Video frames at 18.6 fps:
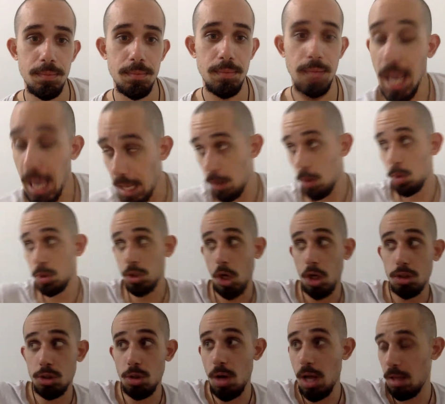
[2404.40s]
and who's
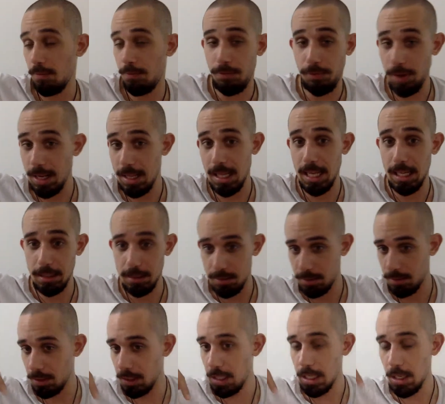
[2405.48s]
also like
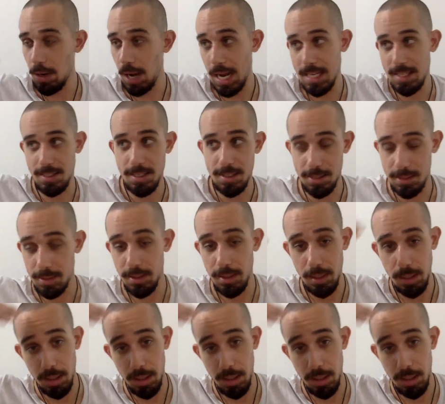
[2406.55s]
ISIS.